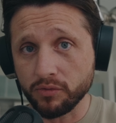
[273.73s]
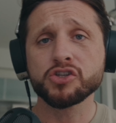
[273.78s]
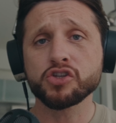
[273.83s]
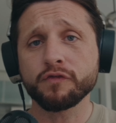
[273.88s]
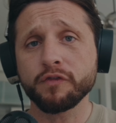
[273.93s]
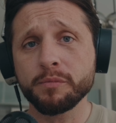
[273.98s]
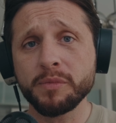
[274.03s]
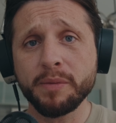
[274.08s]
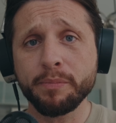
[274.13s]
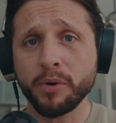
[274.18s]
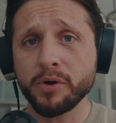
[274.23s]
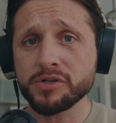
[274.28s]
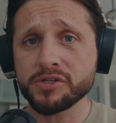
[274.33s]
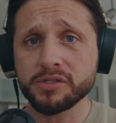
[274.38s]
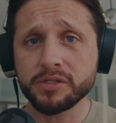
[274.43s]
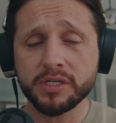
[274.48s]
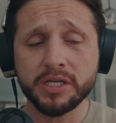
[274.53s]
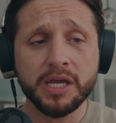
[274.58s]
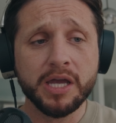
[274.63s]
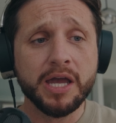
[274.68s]
So for me
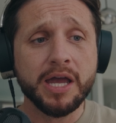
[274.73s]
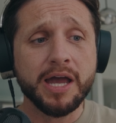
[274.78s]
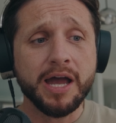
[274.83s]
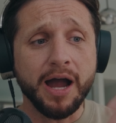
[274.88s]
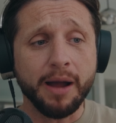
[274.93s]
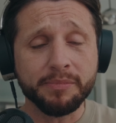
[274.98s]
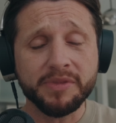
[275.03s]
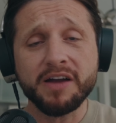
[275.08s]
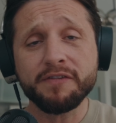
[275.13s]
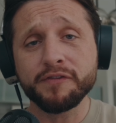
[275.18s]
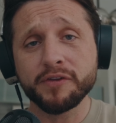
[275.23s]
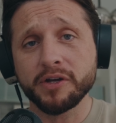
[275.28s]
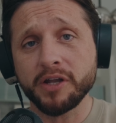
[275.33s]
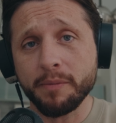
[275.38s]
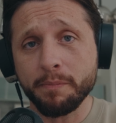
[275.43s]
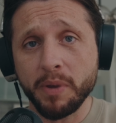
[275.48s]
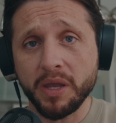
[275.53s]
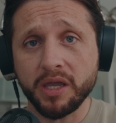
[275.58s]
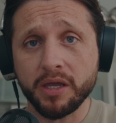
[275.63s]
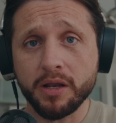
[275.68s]
personally, I'm definitely going
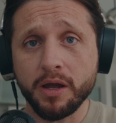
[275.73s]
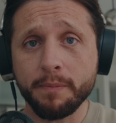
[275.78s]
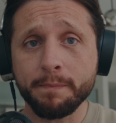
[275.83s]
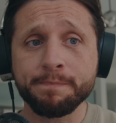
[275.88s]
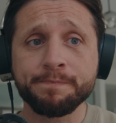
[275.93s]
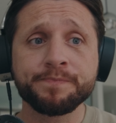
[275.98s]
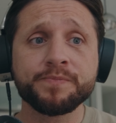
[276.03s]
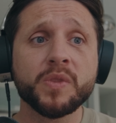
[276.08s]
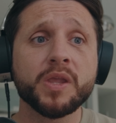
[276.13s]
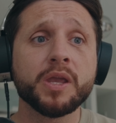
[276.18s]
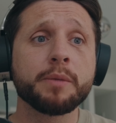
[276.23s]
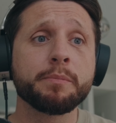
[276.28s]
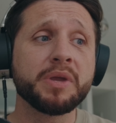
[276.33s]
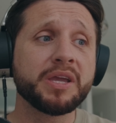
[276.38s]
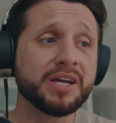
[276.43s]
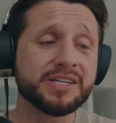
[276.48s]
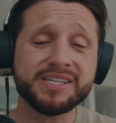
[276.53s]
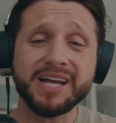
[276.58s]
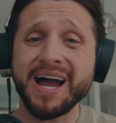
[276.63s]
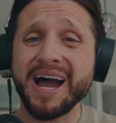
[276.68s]
to pick it up
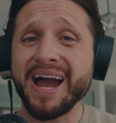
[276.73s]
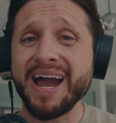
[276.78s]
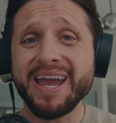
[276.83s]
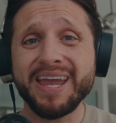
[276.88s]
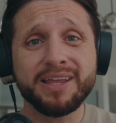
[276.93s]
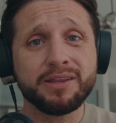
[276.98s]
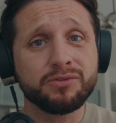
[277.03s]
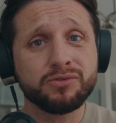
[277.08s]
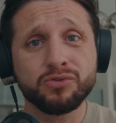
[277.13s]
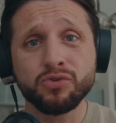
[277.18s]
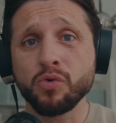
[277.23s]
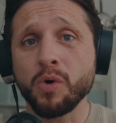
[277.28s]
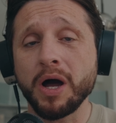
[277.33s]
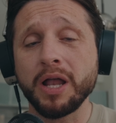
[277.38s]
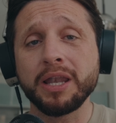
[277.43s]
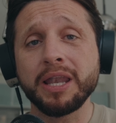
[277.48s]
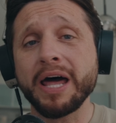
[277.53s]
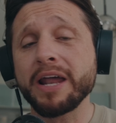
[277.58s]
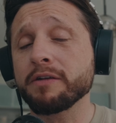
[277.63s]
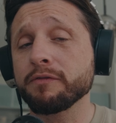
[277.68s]
because I do a
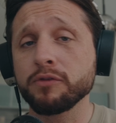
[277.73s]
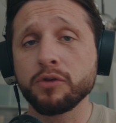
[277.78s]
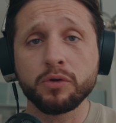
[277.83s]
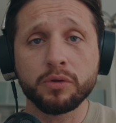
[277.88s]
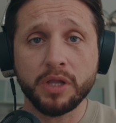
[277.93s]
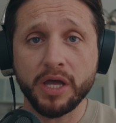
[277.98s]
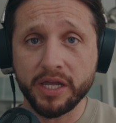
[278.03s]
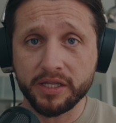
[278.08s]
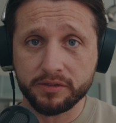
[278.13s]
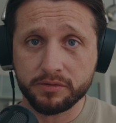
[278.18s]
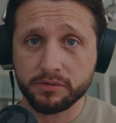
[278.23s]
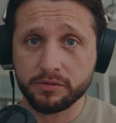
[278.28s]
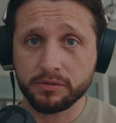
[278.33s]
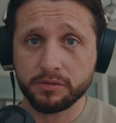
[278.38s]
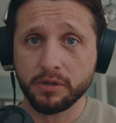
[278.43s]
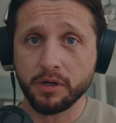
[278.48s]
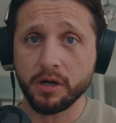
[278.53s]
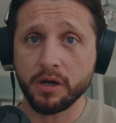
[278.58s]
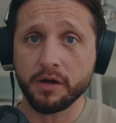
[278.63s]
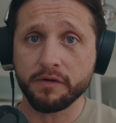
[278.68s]
lot of low light
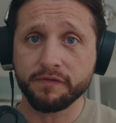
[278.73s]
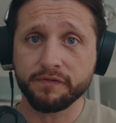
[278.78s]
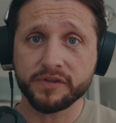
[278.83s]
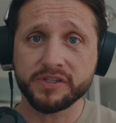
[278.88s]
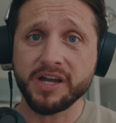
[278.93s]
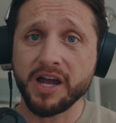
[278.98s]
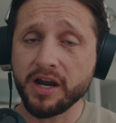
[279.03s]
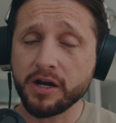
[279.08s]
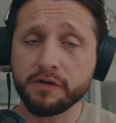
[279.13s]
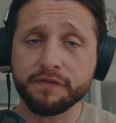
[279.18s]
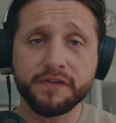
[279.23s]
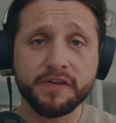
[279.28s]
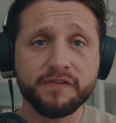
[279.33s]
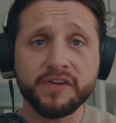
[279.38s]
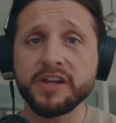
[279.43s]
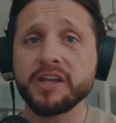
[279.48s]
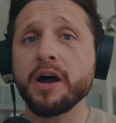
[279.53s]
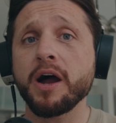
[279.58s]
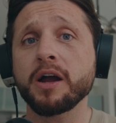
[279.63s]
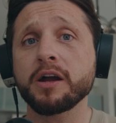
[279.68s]
photography,
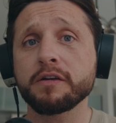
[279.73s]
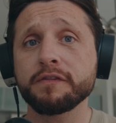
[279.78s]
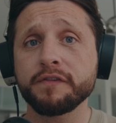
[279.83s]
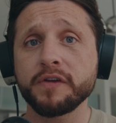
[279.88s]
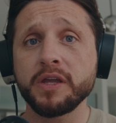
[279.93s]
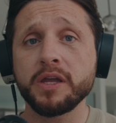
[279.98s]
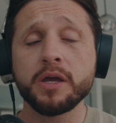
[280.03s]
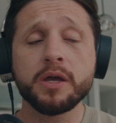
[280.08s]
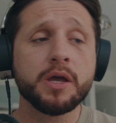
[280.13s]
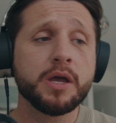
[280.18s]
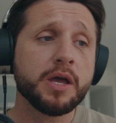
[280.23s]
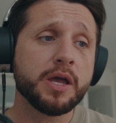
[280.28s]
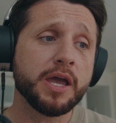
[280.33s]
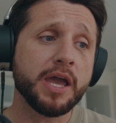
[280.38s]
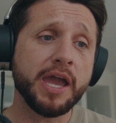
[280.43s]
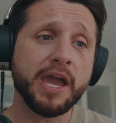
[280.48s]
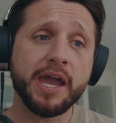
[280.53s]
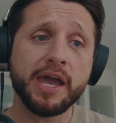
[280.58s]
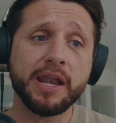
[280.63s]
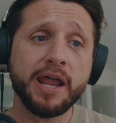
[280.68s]
videography,
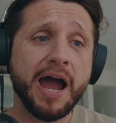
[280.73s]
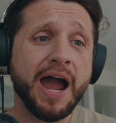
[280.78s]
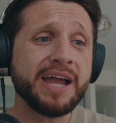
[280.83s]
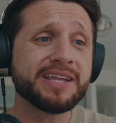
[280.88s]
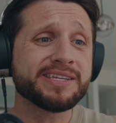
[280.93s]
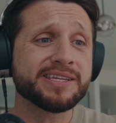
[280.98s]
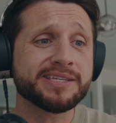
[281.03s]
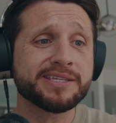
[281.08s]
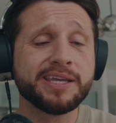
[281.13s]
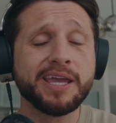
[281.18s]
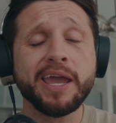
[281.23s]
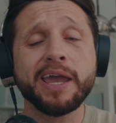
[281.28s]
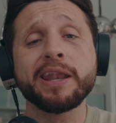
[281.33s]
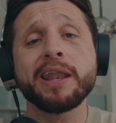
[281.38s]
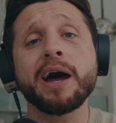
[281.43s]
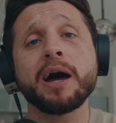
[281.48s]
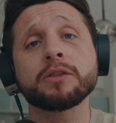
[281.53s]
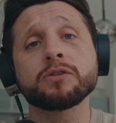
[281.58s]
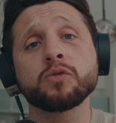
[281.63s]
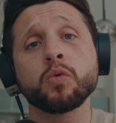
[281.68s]
and I just
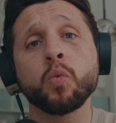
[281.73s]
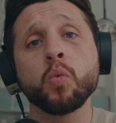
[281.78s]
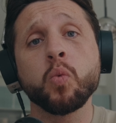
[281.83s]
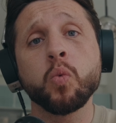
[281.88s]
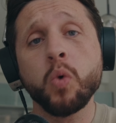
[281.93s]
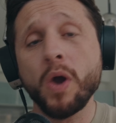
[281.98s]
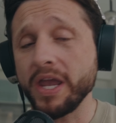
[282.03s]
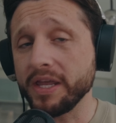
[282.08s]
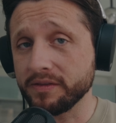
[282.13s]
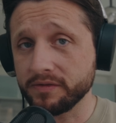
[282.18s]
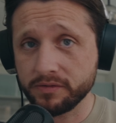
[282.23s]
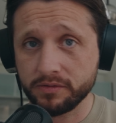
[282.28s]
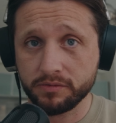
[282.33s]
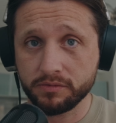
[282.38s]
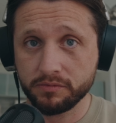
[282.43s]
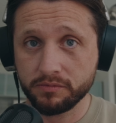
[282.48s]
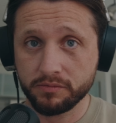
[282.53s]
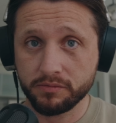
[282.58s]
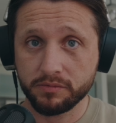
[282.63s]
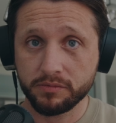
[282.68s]
cannot wait
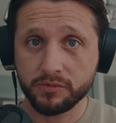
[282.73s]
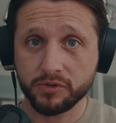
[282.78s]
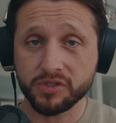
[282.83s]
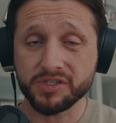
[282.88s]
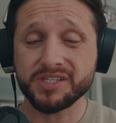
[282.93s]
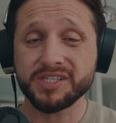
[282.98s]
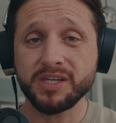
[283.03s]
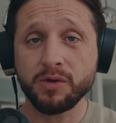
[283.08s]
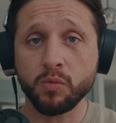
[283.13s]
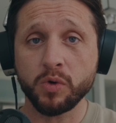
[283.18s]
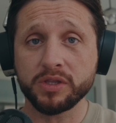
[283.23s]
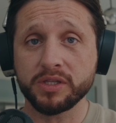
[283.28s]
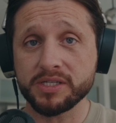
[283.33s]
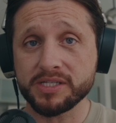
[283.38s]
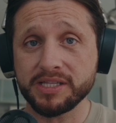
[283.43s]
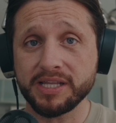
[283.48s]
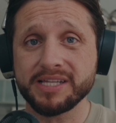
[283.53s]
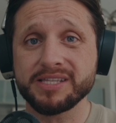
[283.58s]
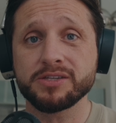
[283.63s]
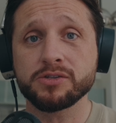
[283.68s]
to see what this
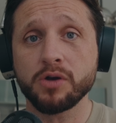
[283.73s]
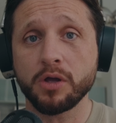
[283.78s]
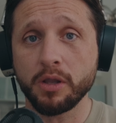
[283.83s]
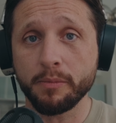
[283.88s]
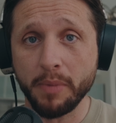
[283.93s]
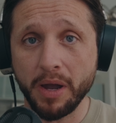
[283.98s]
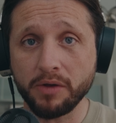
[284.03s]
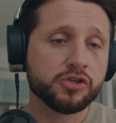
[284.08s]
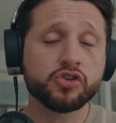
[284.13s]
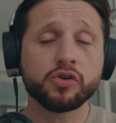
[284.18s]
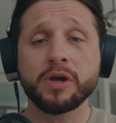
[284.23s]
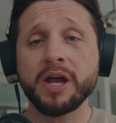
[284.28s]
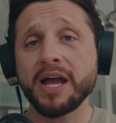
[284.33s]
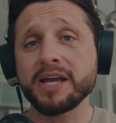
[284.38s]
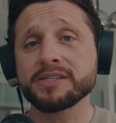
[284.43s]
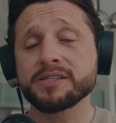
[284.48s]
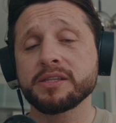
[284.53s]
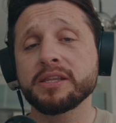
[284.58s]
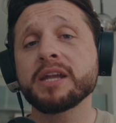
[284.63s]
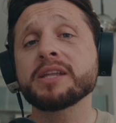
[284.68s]
lens is all about. So
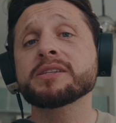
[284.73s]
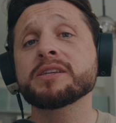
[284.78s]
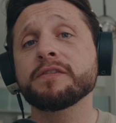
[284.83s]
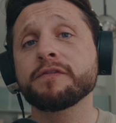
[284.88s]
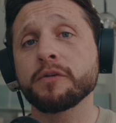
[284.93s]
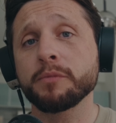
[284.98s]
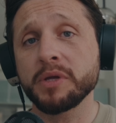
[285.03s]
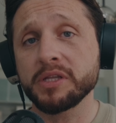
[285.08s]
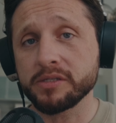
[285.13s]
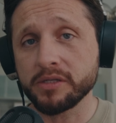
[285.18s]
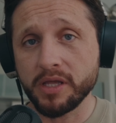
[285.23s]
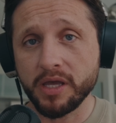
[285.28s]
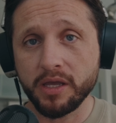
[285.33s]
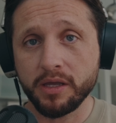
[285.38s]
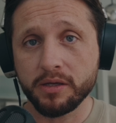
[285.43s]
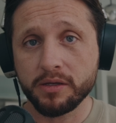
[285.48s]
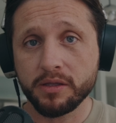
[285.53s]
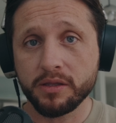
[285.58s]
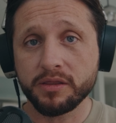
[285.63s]
guys, that is it for me today.